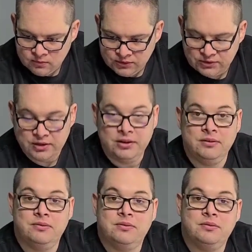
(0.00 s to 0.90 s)

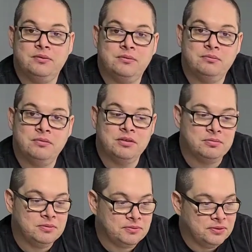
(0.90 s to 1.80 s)
safe, makes
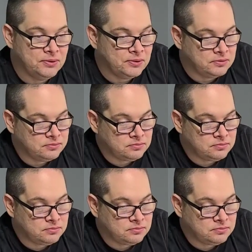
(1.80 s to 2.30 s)
me feel